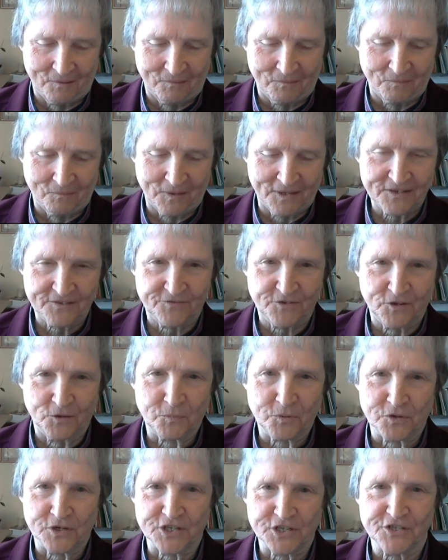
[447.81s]
wonderful
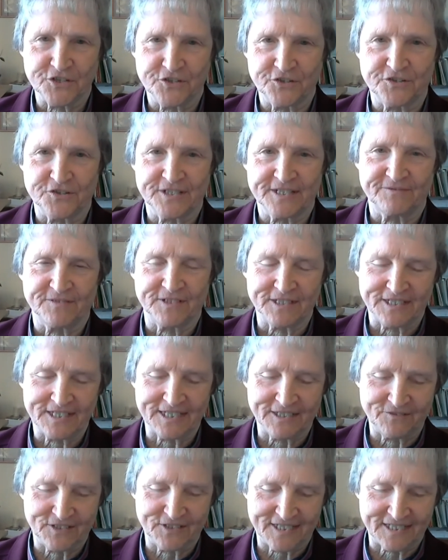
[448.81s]
parishioners of
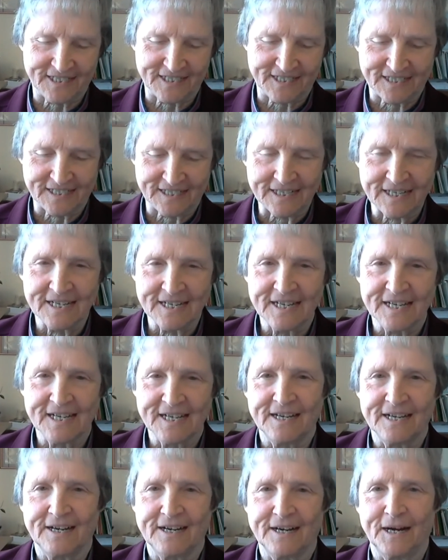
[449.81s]
Nativity
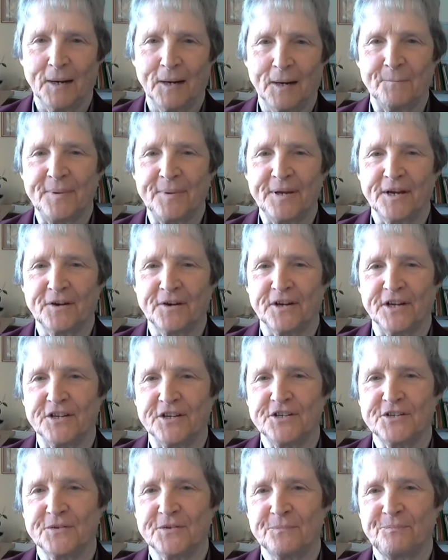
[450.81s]

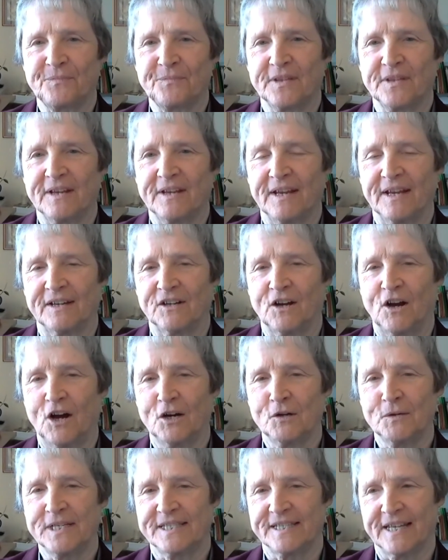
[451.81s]
Parish, and
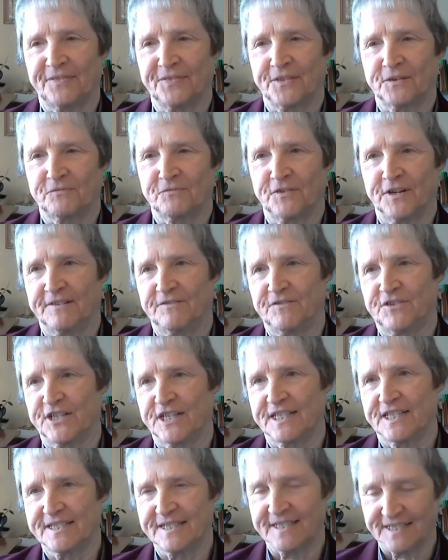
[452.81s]
always at the front of
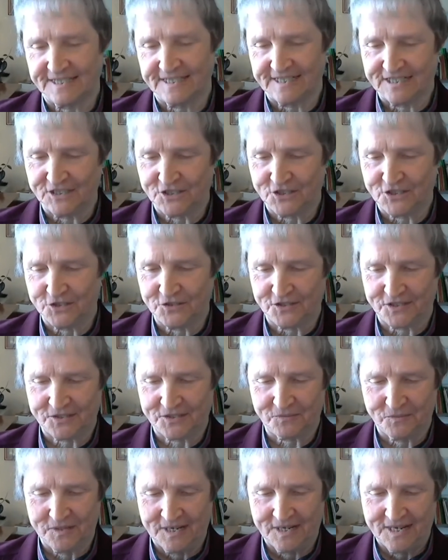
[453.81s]
justice
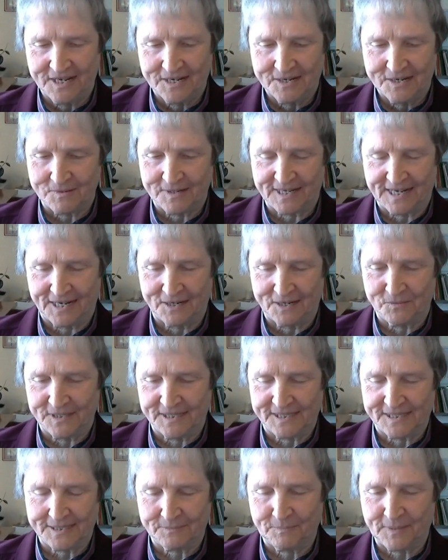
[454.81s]
issues when I
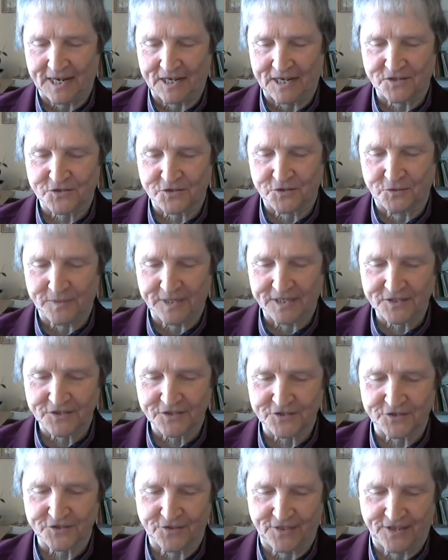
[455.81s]
was pastoral
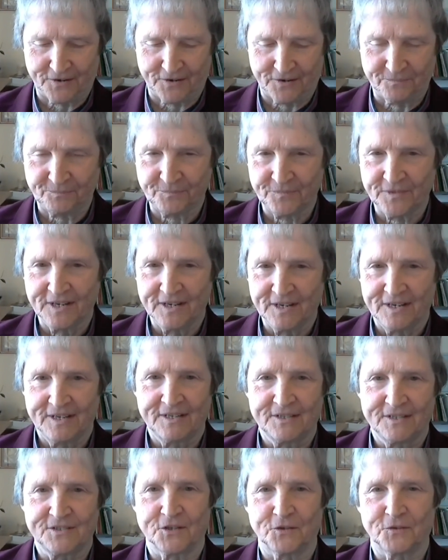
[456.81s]
minister there.
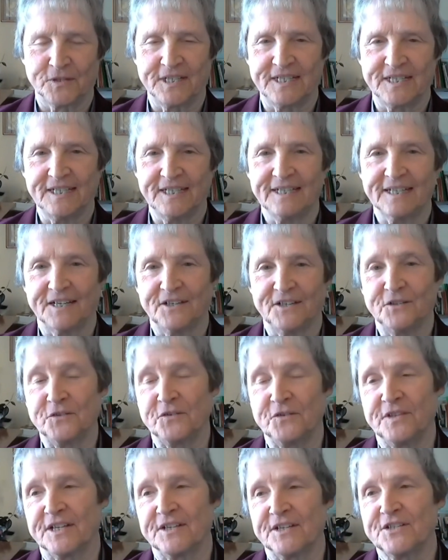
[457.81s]
So indeed, I
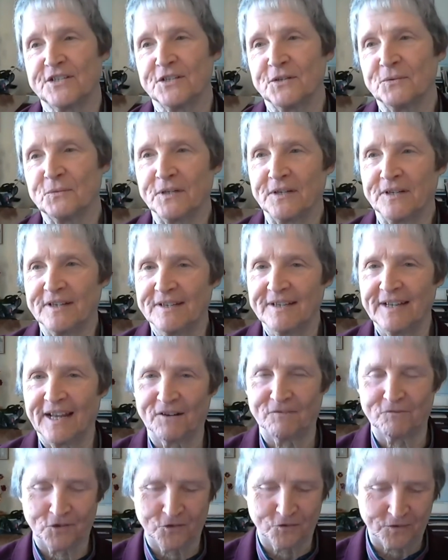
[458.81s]
knew that she would
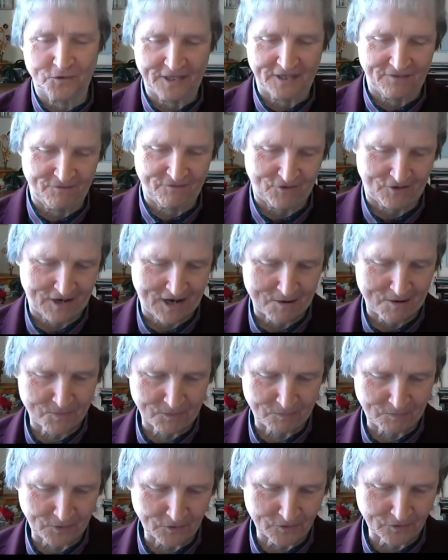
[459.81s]
have voted for our
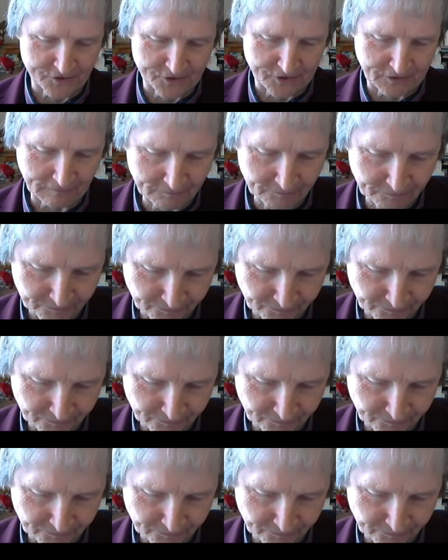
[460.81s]
proposal.